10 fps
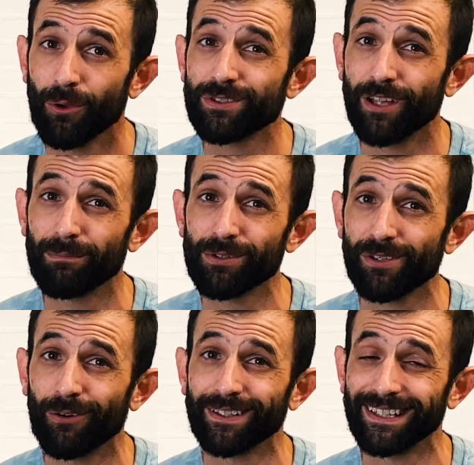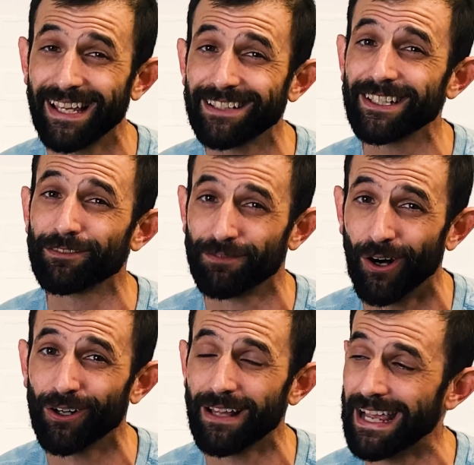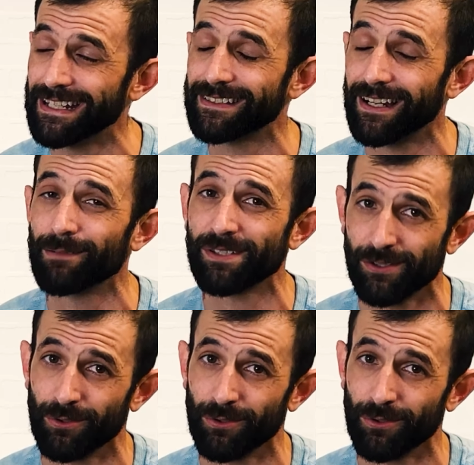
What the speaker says: numbers aren't likely to fall anytime soon.